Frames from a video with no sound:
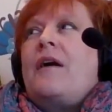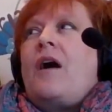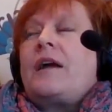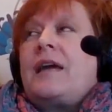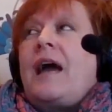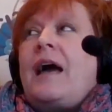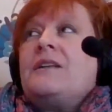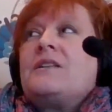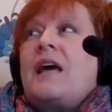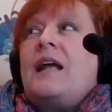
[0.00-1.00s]
I
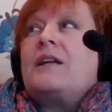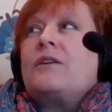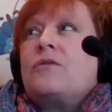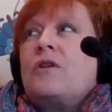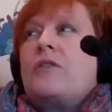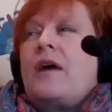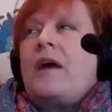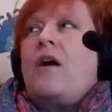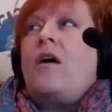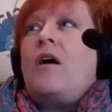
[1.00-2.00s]
can tell you that there
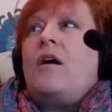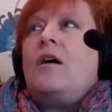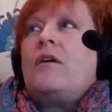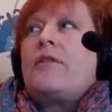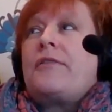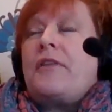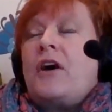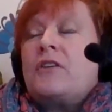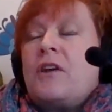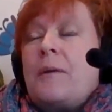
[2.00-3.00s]
are
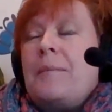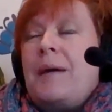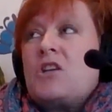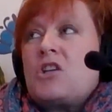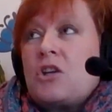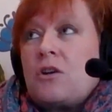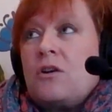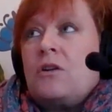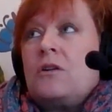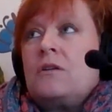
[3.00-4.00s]
third
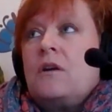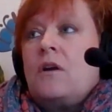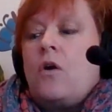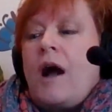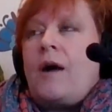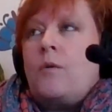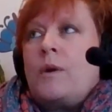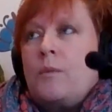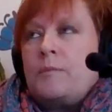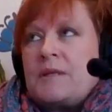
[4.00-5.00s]
dimensional, or how
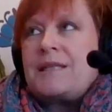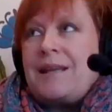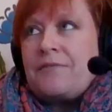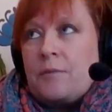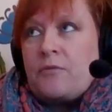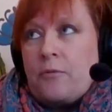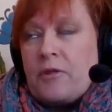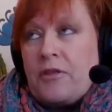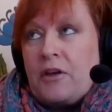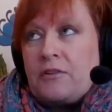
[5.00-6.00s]
we would perceive them from a
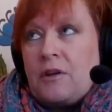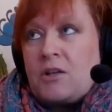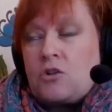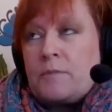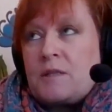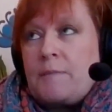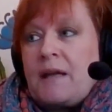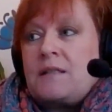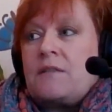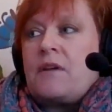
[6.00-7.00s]
third dimensional
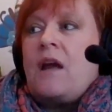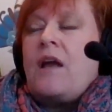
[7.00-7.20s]
perspective,